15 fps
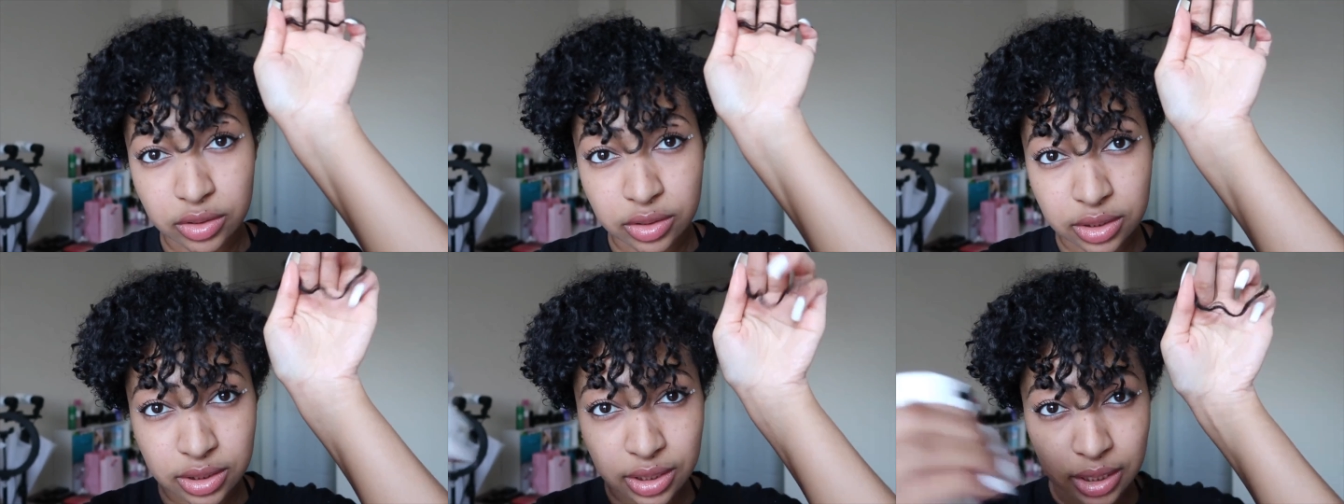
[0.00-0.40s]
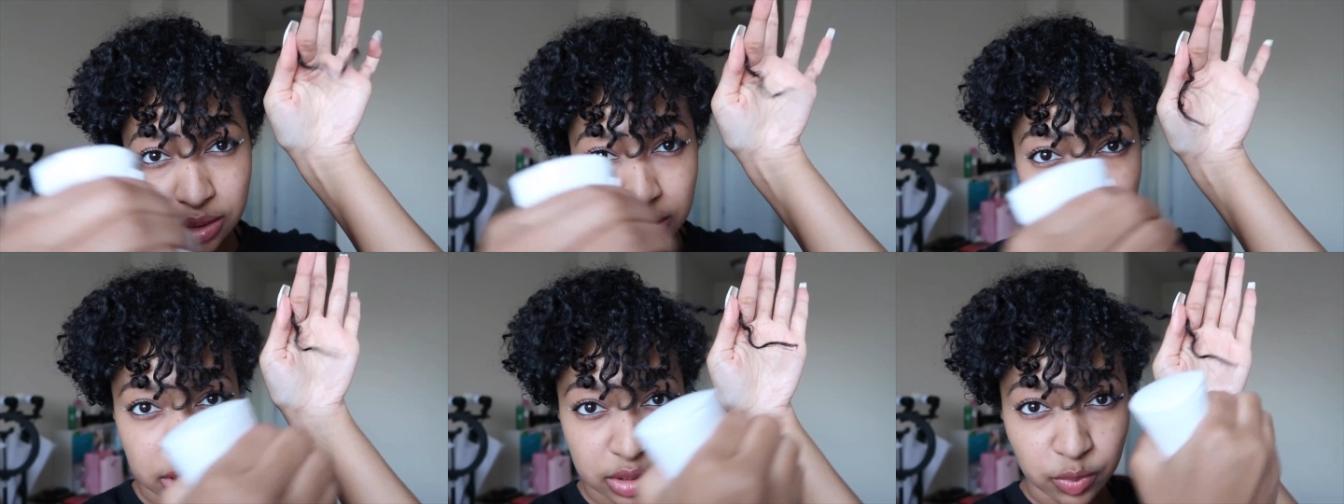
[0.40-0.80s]
usually
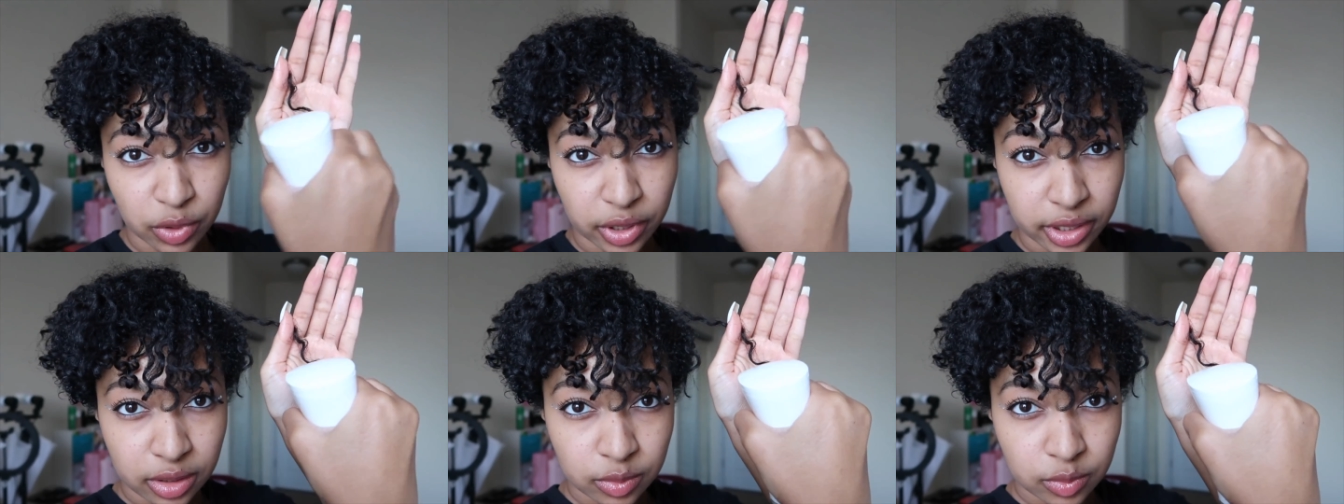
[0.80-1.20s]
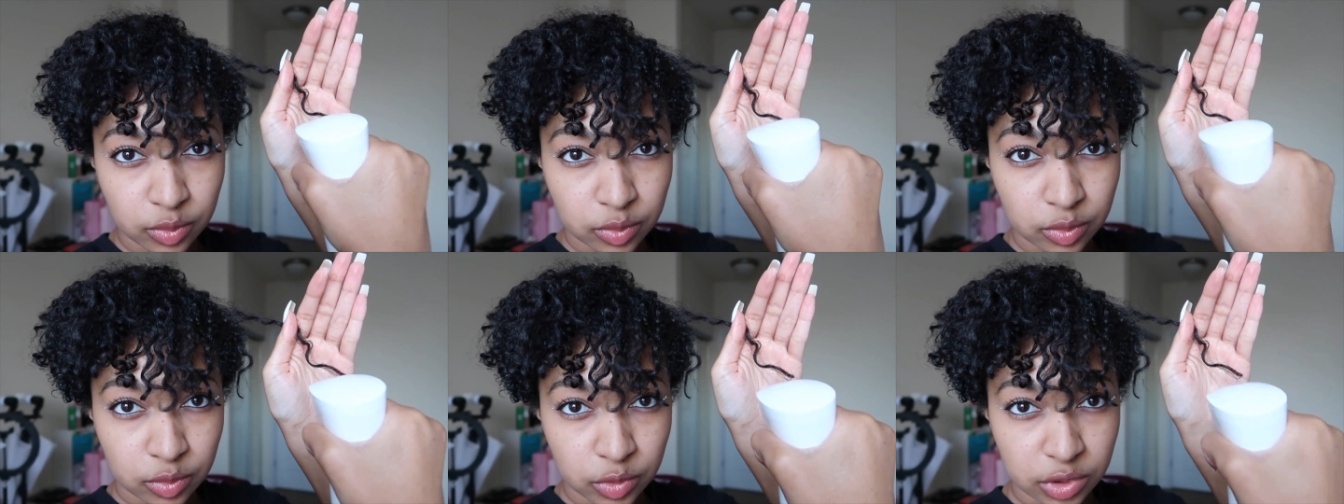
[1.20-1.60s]
like to spray them
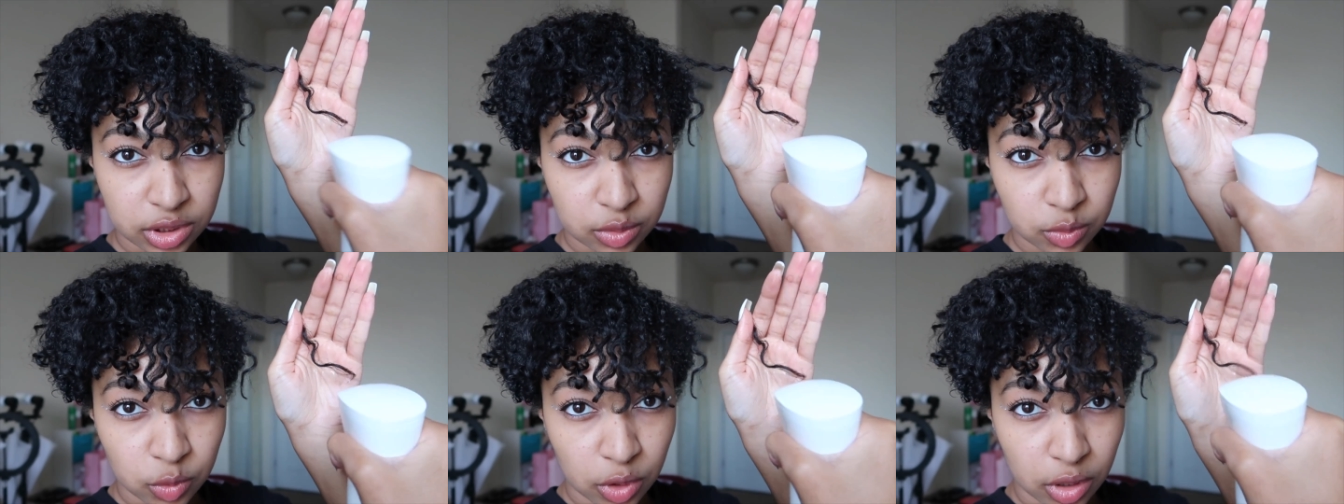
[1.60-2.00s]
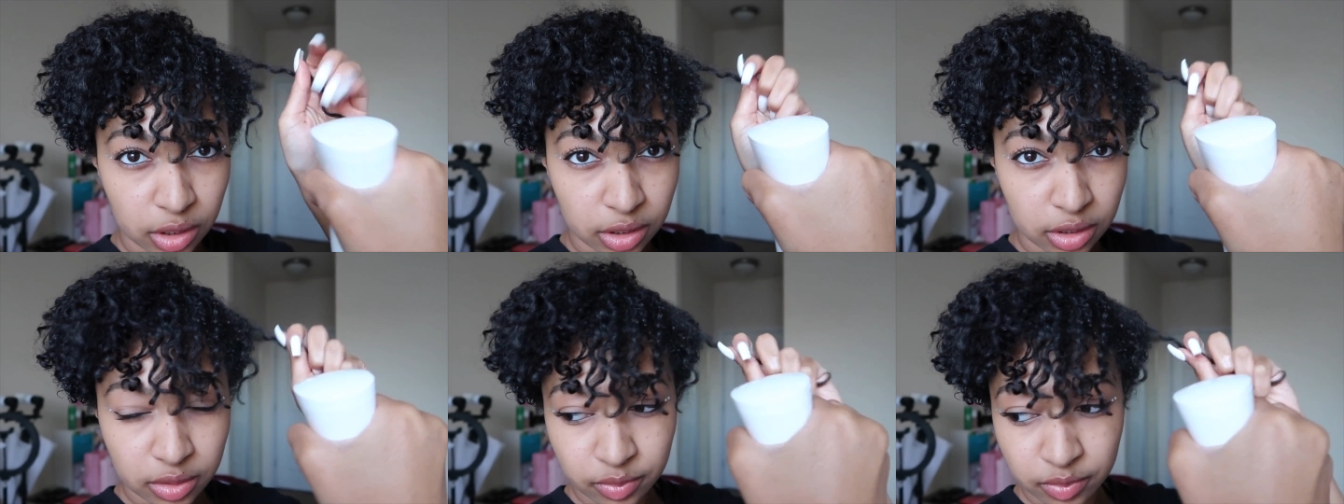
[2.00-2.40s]
with some
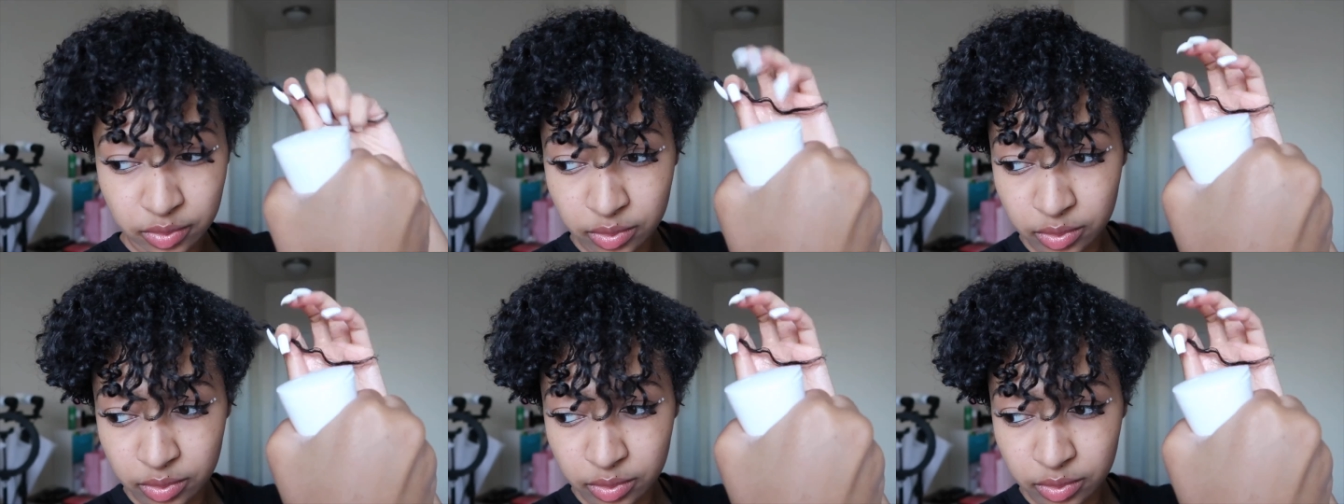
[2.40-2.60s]
water,